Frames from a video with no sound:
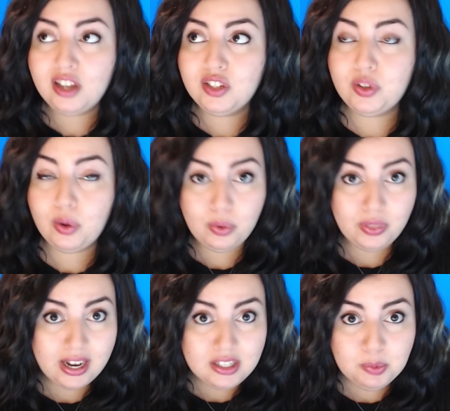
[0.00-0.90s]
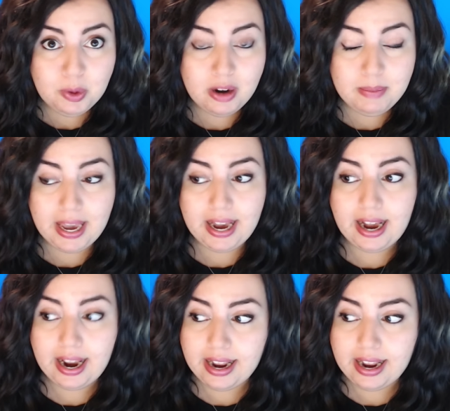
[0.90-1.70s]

So that's where I'm at.